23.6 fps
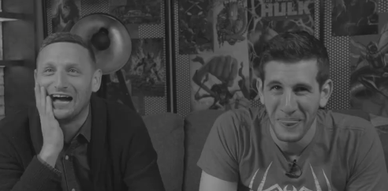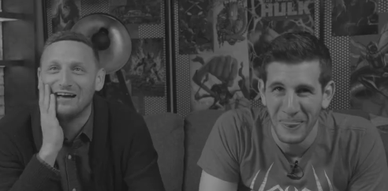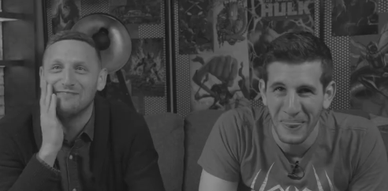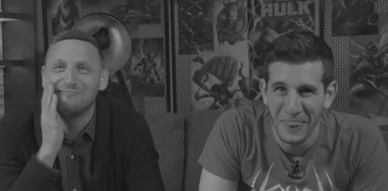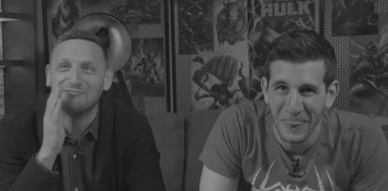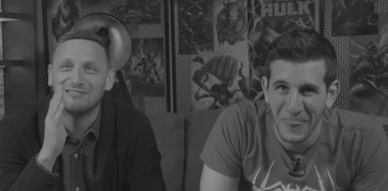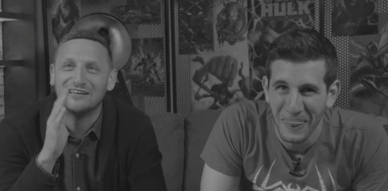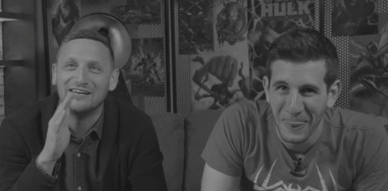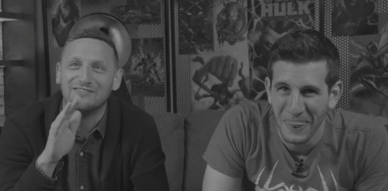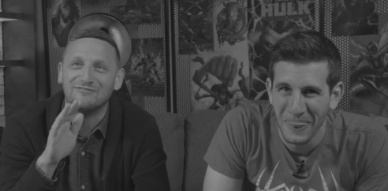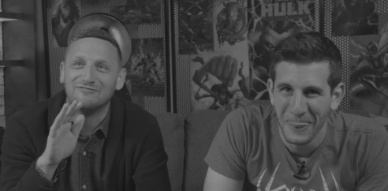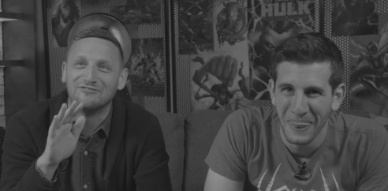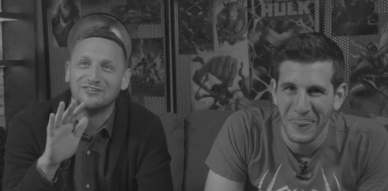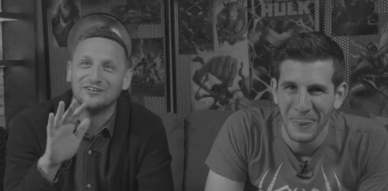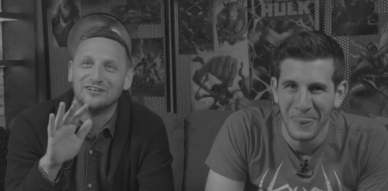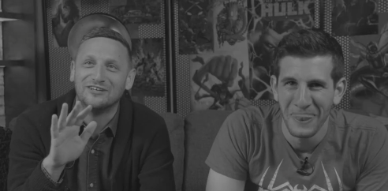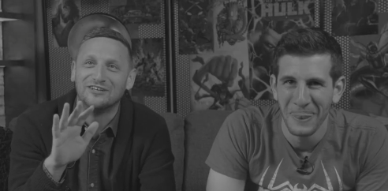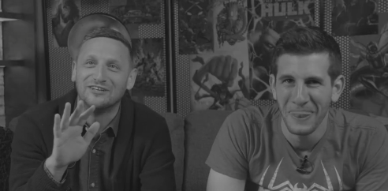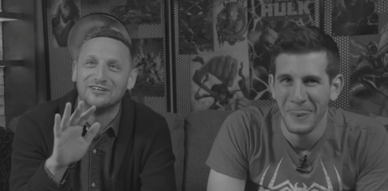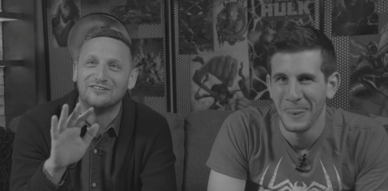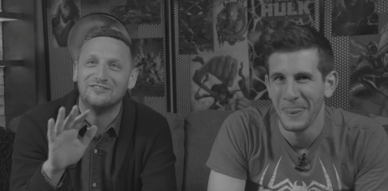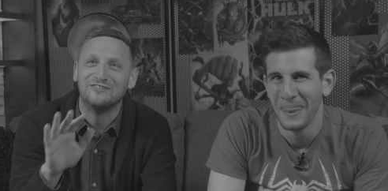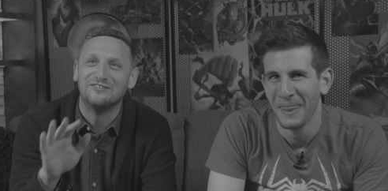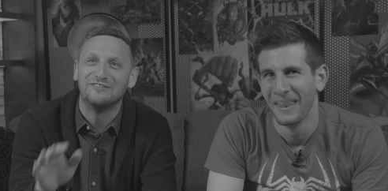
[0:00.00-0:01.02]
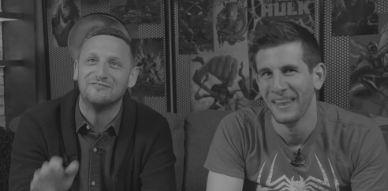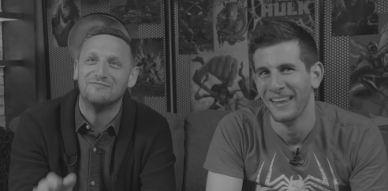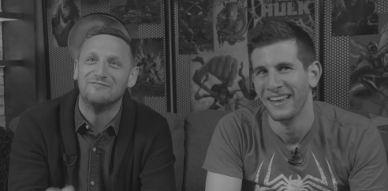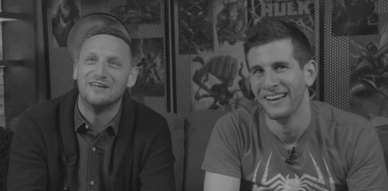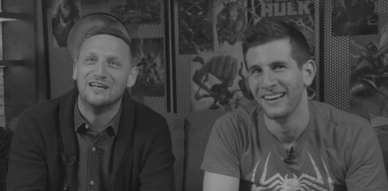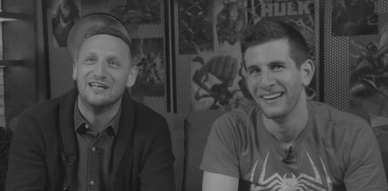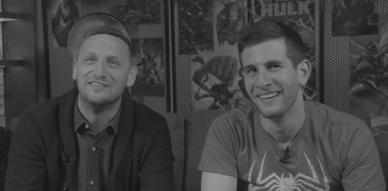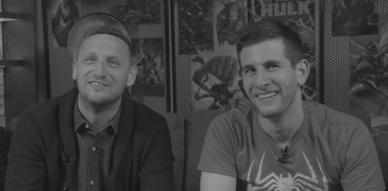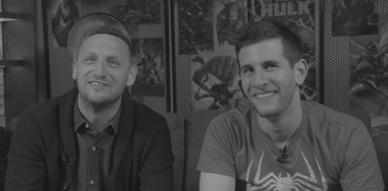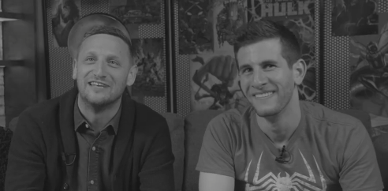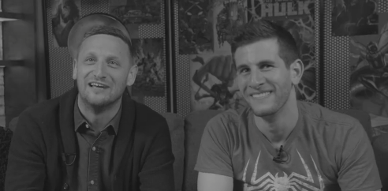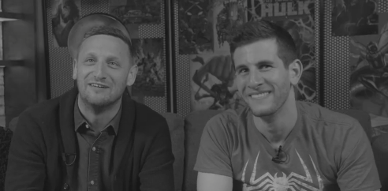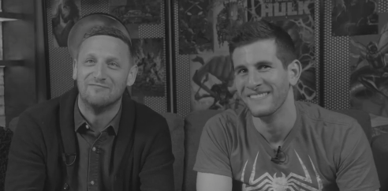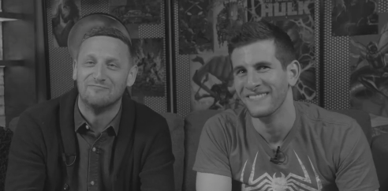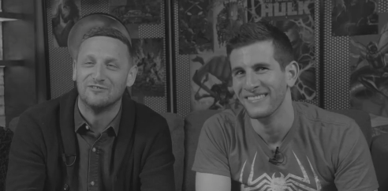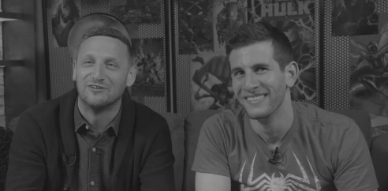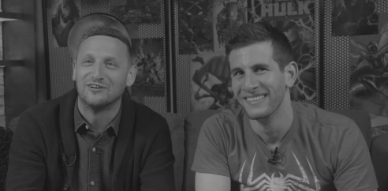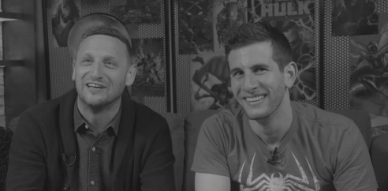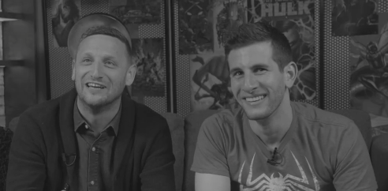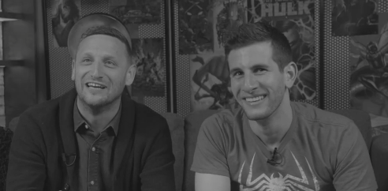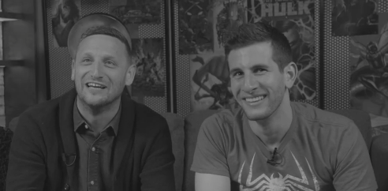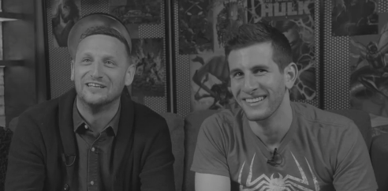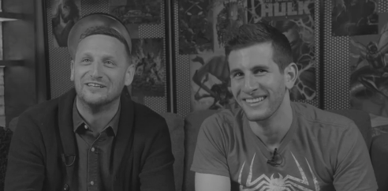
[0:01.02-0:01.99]
Speaker 1: I played for a good 2 minutes and
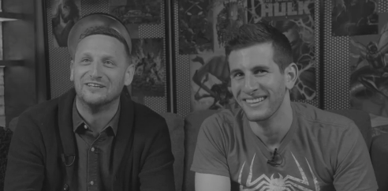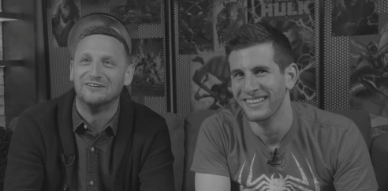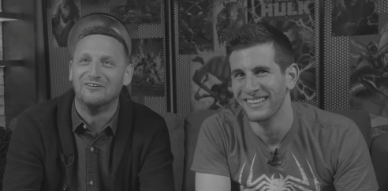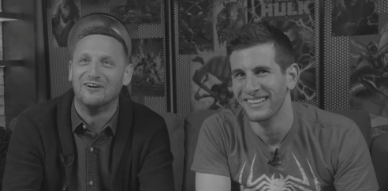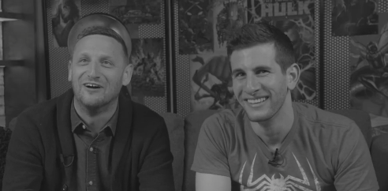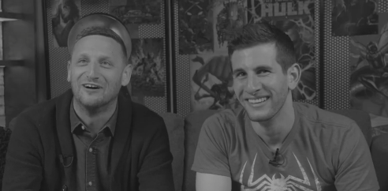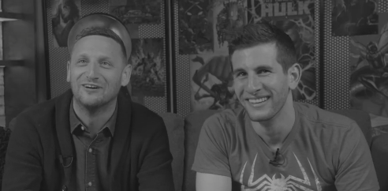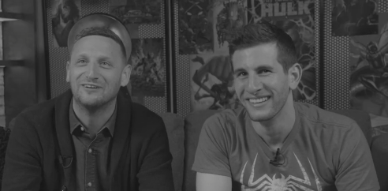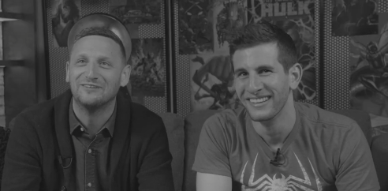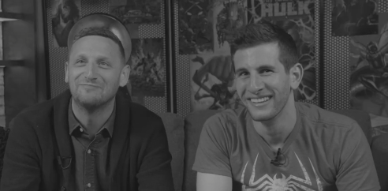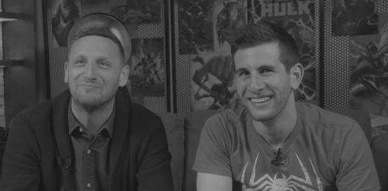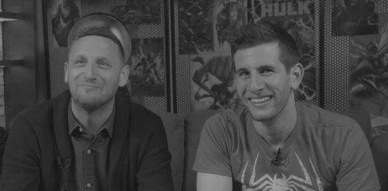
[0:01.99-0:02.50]
I'm looking at the wrong